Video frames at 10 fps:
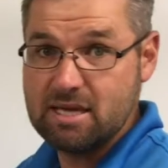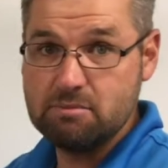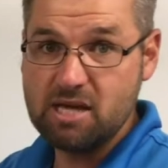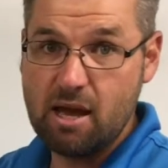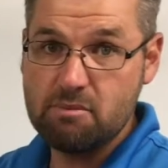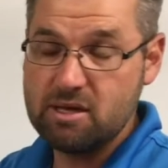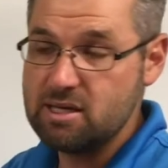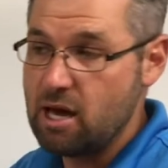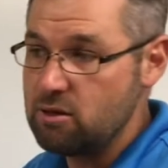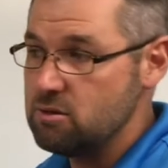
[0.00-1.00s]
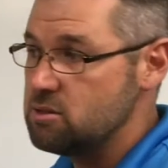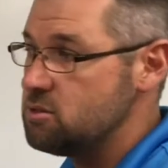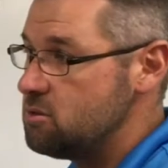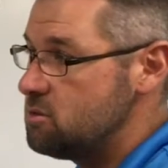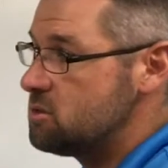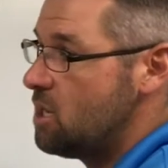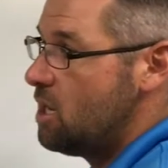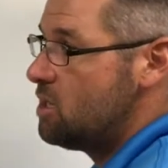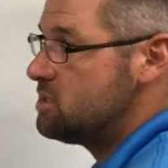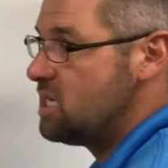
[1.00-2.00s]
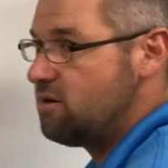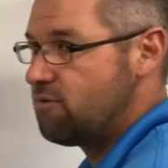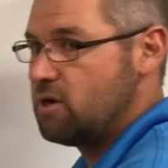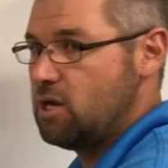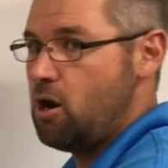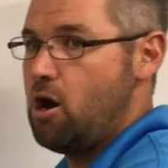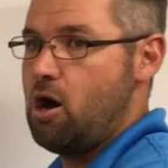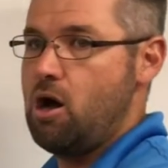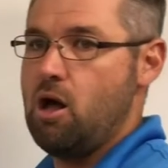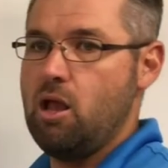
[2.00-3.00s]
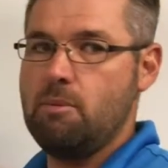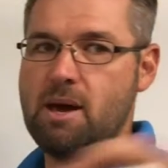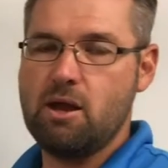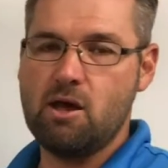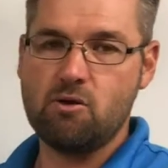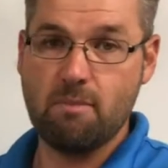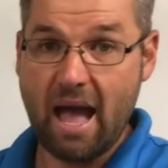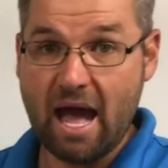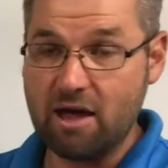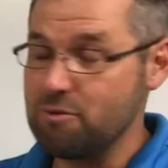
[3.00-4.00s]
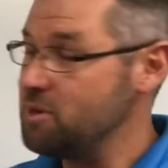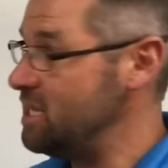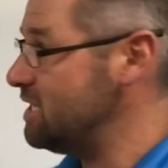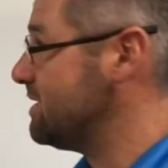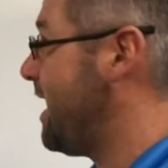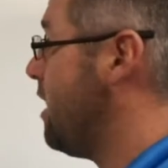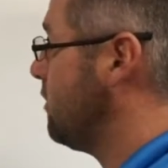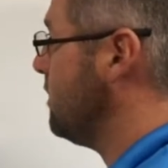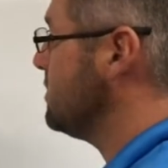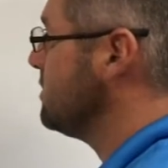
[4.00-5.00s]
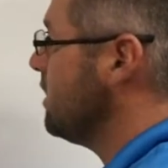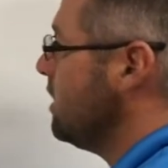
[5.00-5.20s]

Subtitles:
same time that calculus students tend to forget all about other math when they get to calculus.